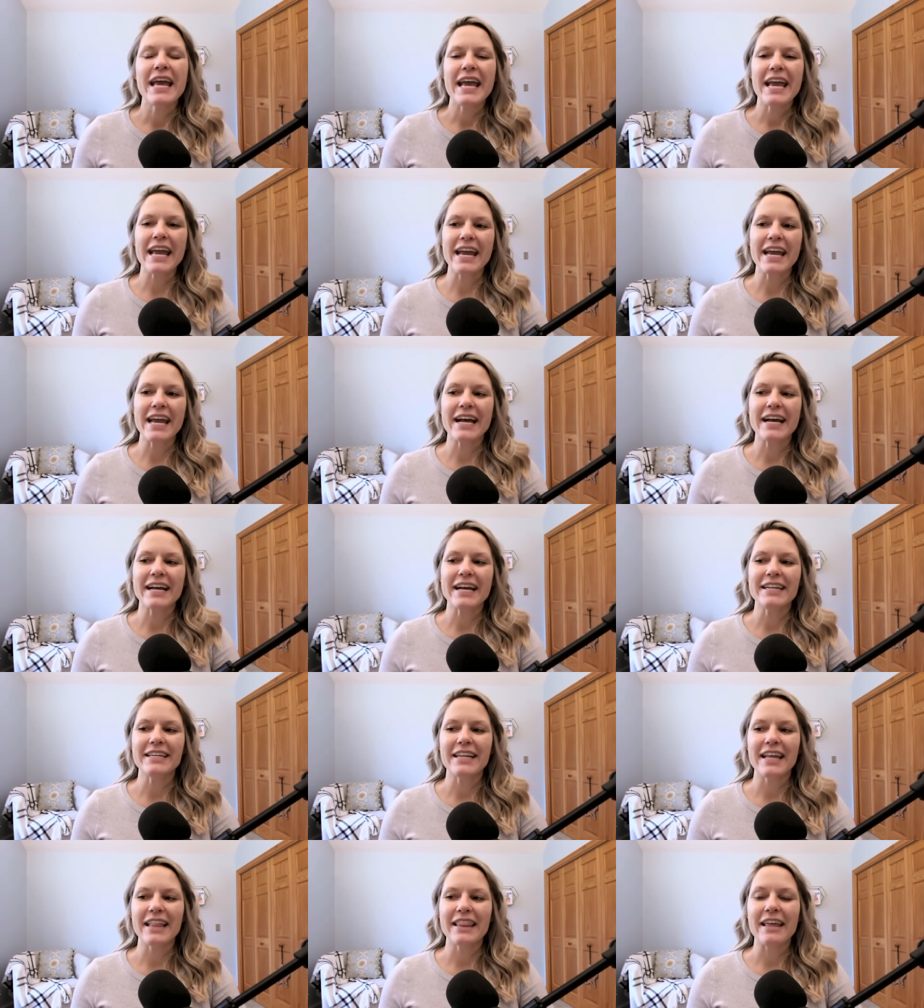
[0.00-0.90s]

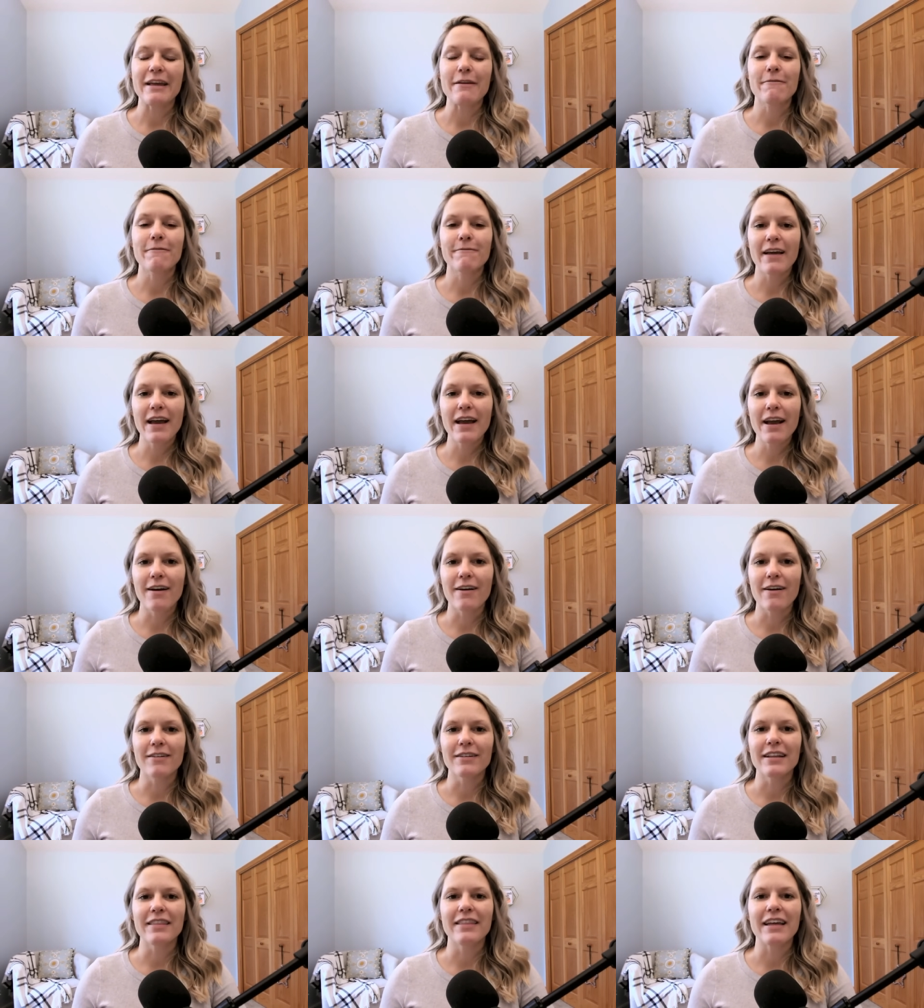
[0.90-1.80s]
and they
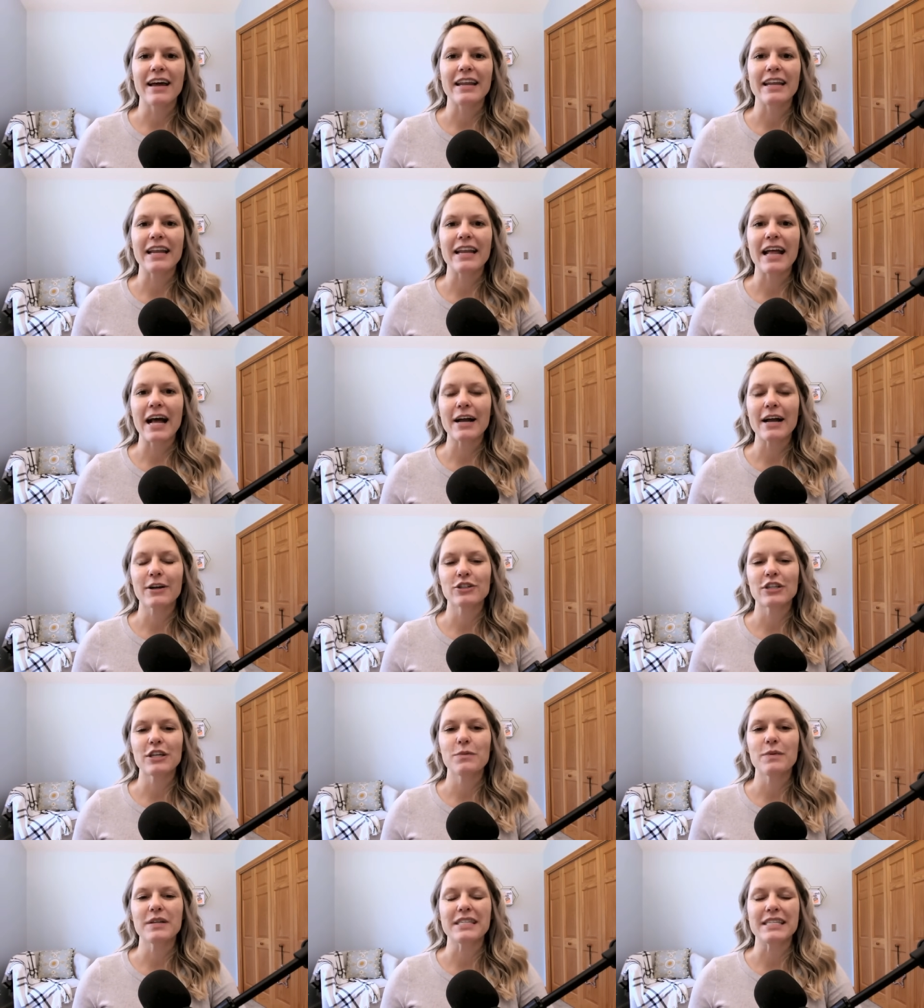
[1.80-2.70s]
found that it
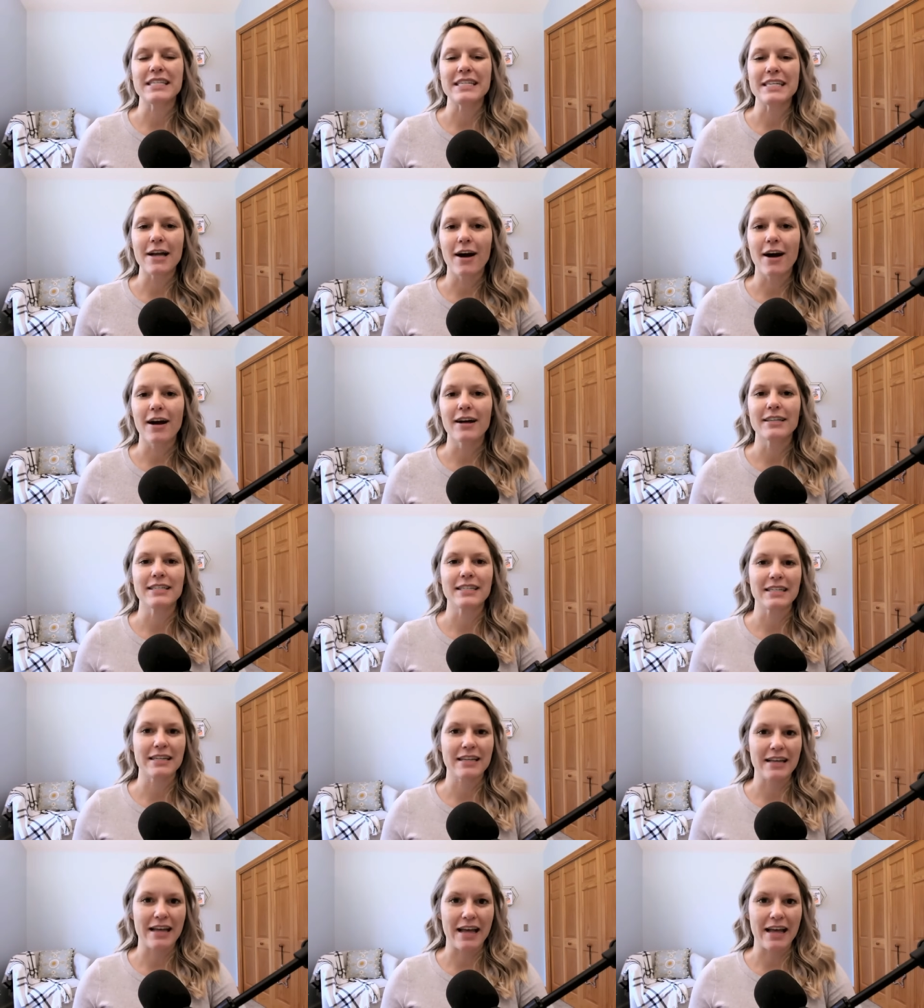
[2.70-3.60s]
actually was not
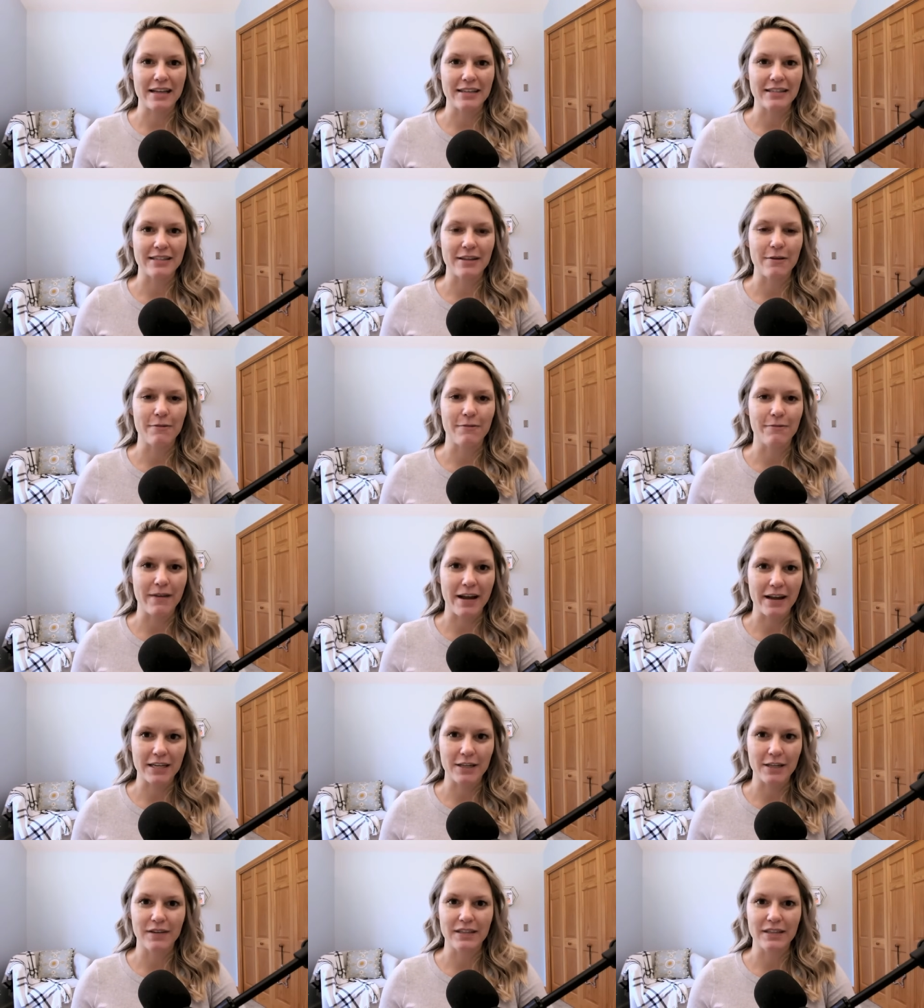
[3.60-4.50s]
as
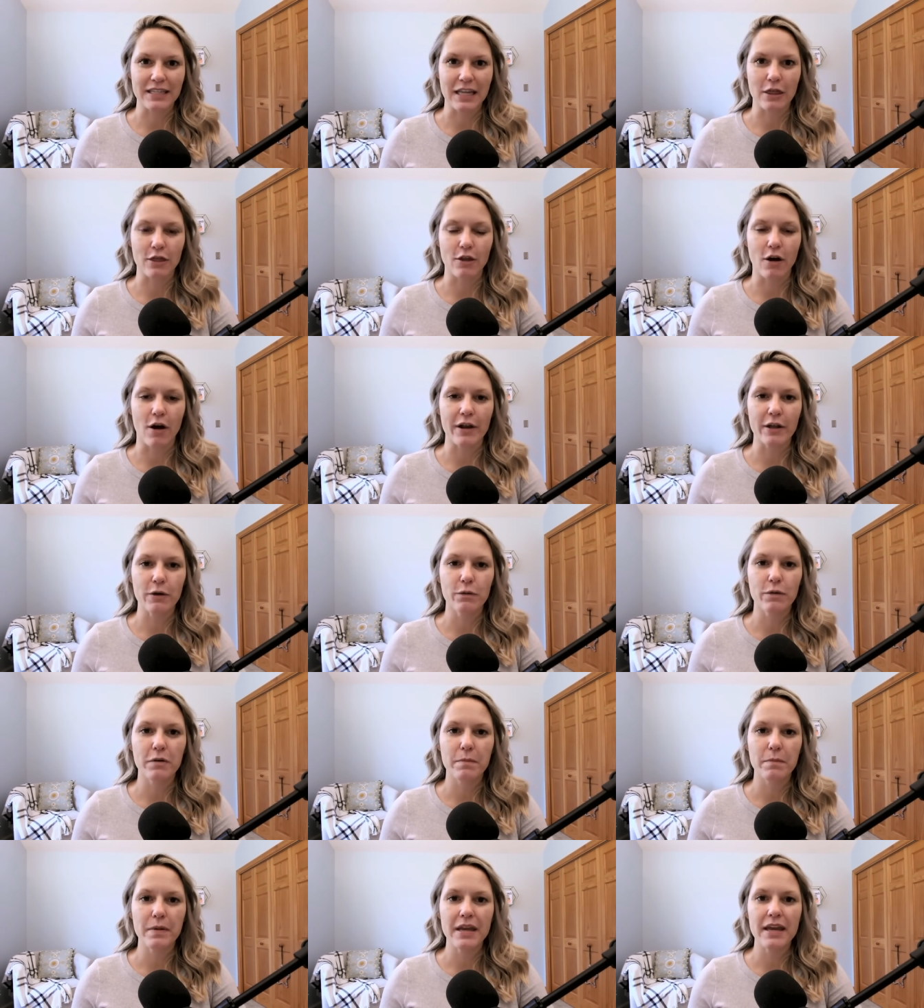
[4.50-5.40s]
effective as they thought it
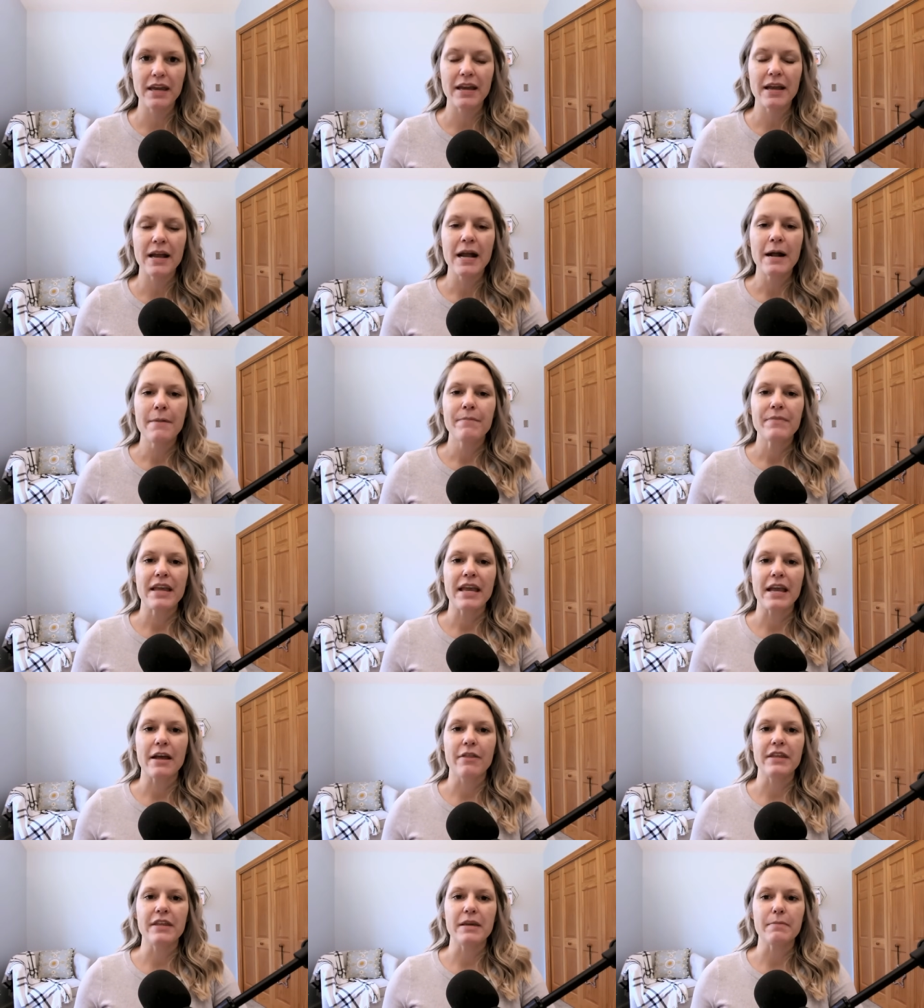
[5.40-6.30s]
would be,
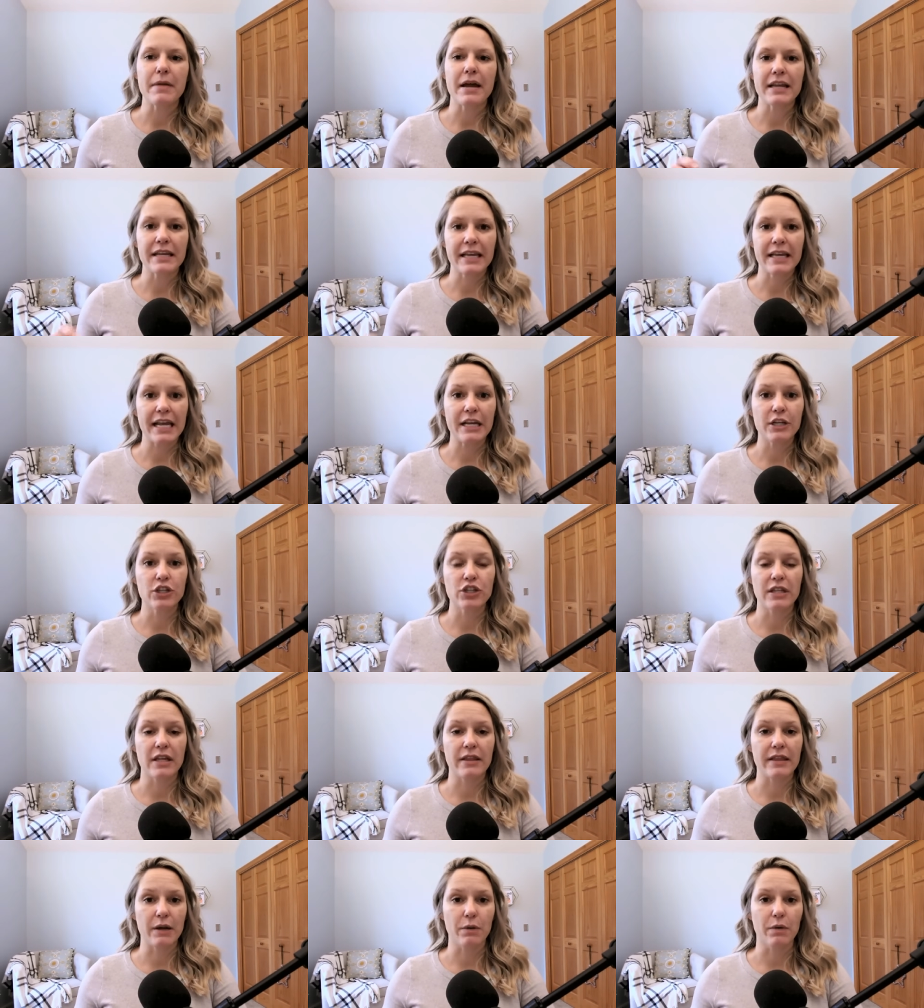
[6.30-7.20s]
and the medication
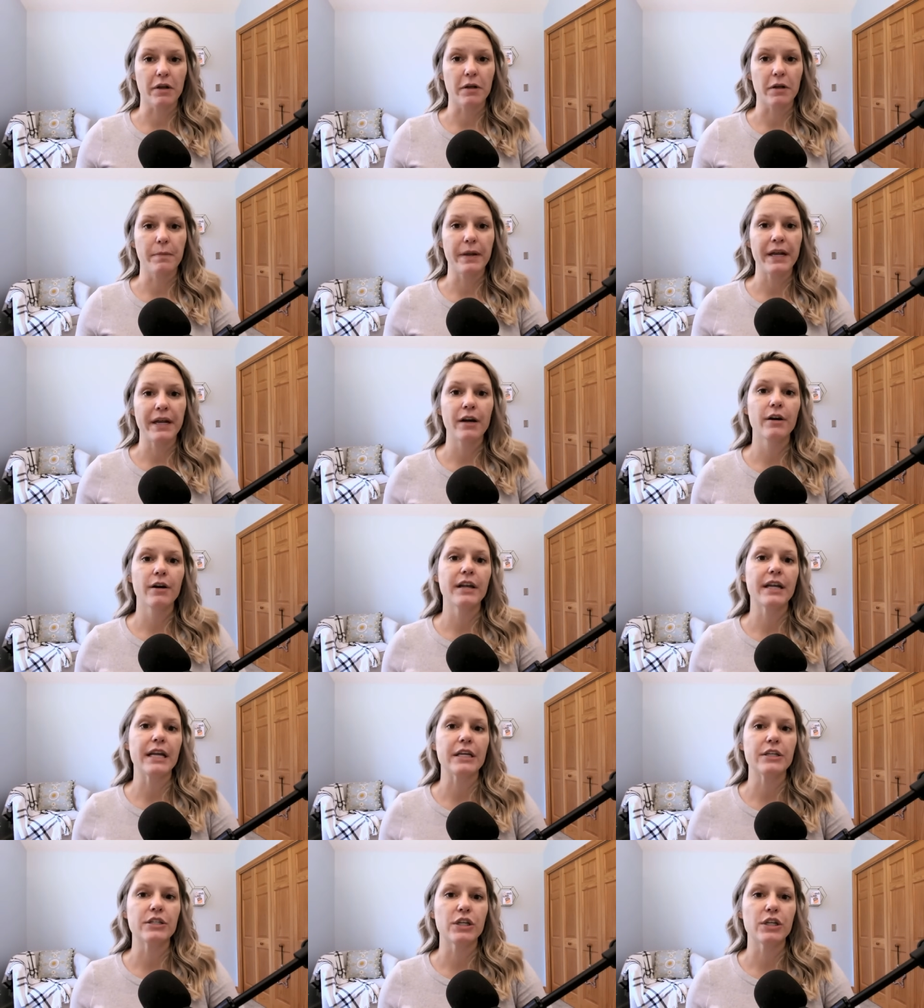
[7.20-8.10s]
that they were comparing
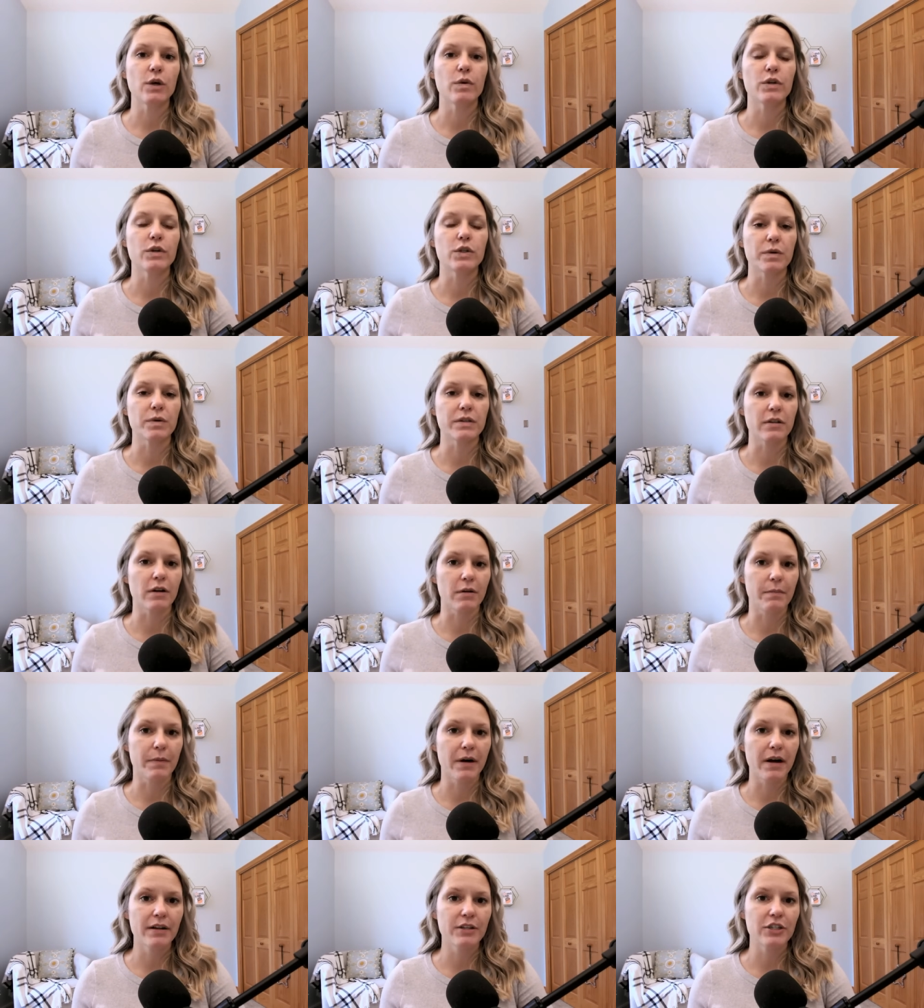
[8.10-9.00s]
it to, which was
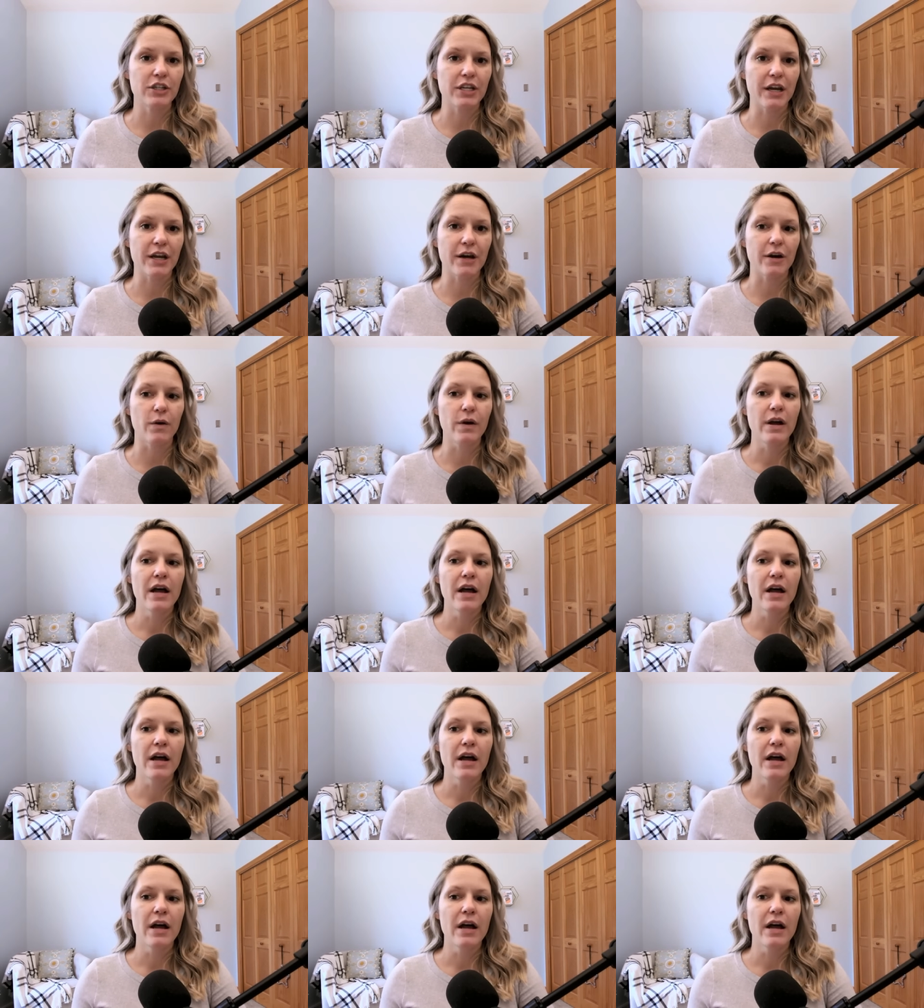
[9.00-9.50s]
Alvagio,